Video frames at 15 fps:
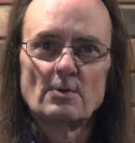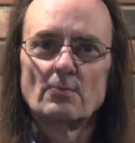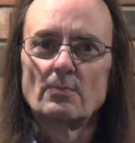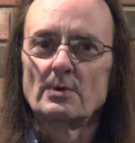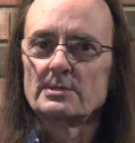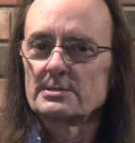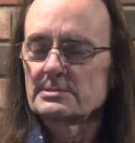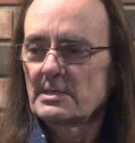
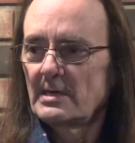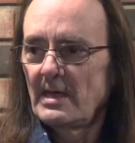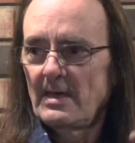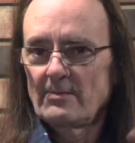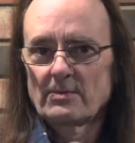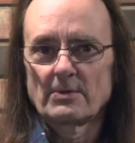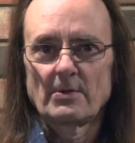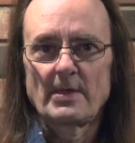We're just going to have
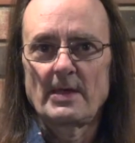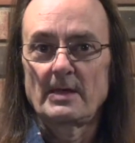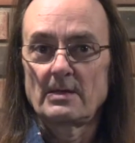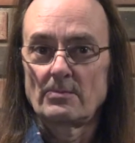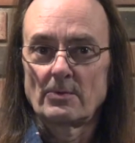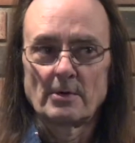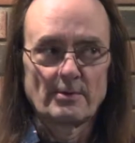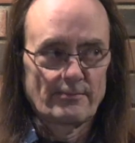a little heading
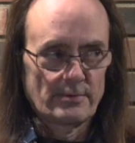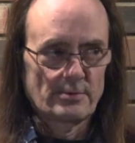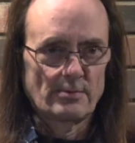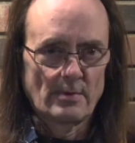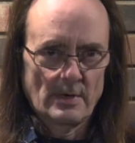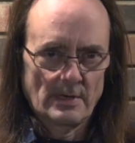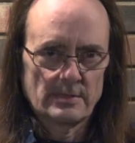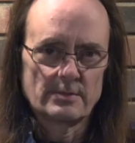where if you want,